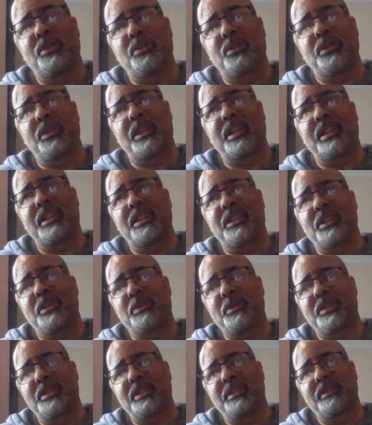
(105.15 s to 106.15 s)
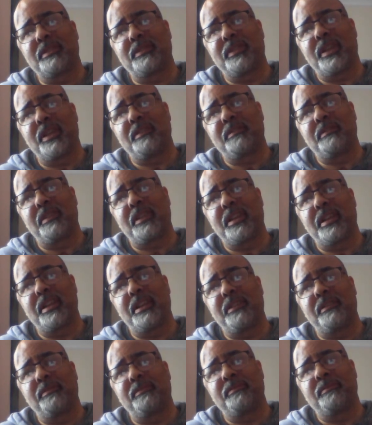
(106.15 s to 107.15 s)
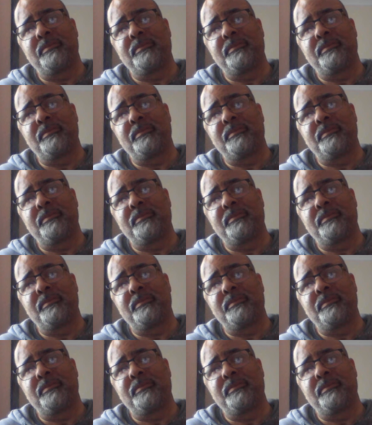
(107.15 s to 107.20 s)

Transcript: All I can do is survive right now.